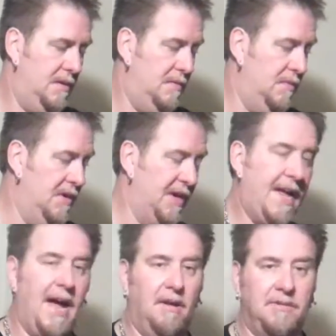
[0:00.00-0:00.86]
where it
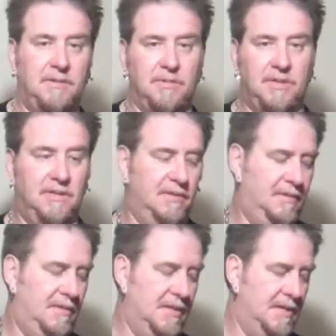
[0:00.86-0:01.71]
counts, which
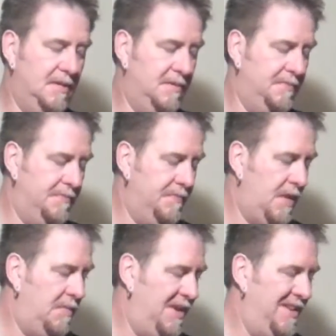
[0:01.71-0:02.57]
is
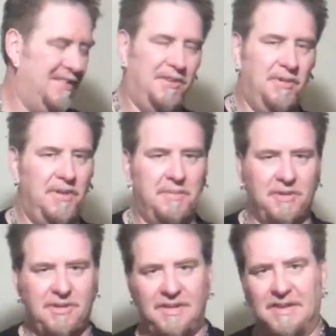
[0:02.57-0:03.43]
I mean, the tuning
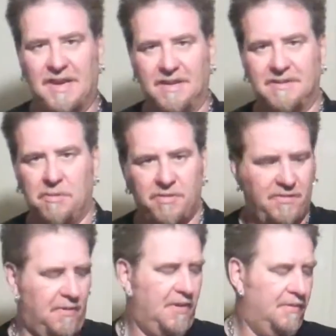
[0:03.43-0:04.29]
machines, like I said
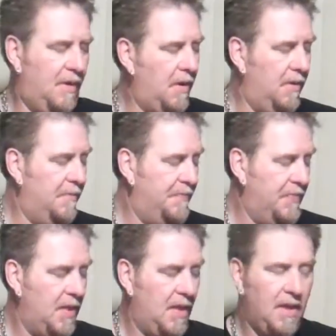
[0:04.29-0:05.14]
before, are,
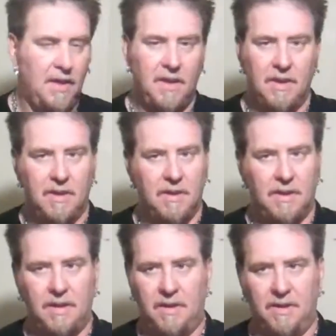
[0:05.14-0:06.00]

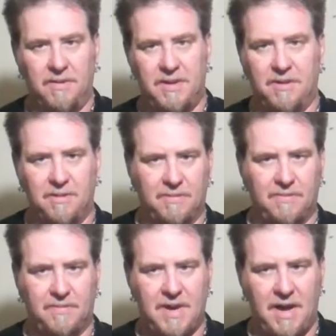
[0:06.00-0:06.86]
you know, they're
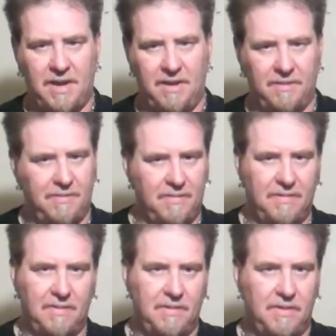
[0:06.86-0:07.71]
kind of,
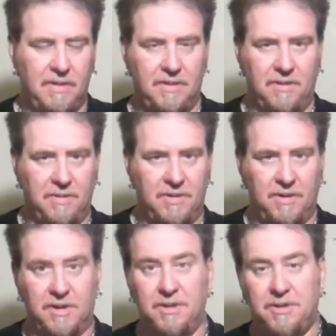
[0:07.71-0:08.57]
they're
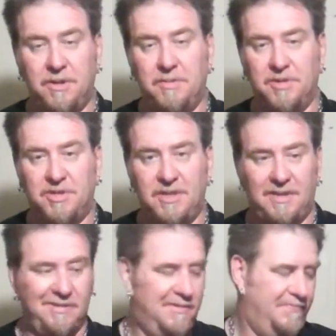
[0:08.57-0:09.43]
good tuning
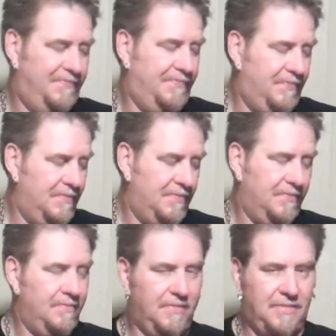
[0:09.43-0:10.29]
machines.
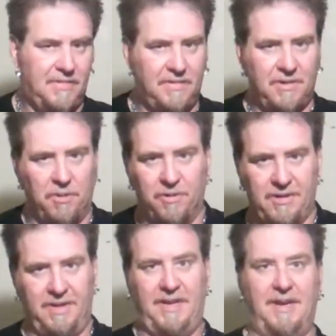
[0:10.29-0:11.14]
Don't
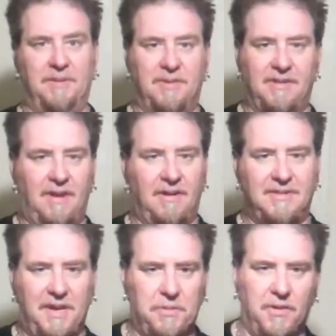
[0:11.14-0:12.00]
really need them as long as
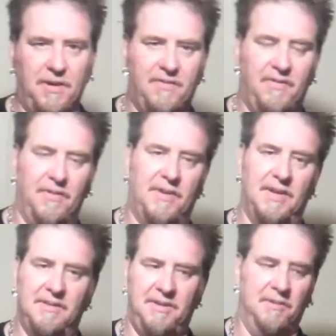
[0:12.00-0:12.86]
they work,
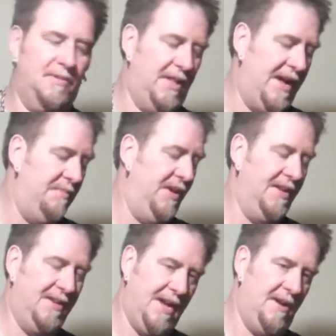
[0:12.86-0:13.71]
because you're clamping
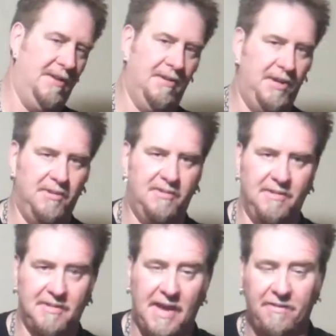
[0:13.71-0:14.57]
it down and they're
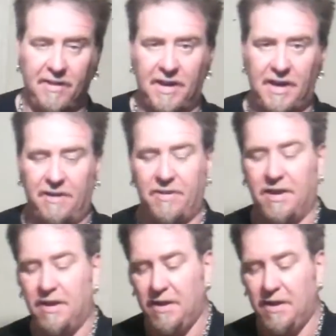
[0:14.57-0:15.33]
useless after that anyway.